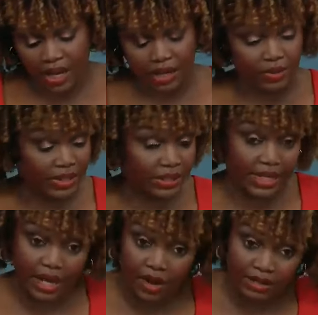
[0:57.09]
we're going to
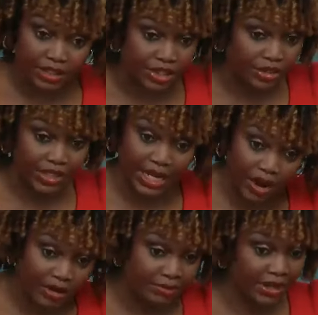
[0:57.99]
take on continue to
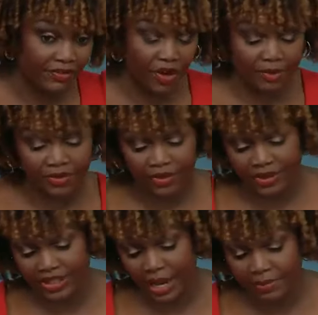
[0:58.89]
take on big pharma, for
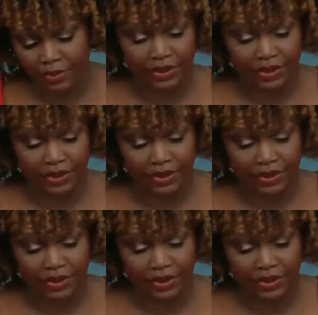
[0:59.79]
example.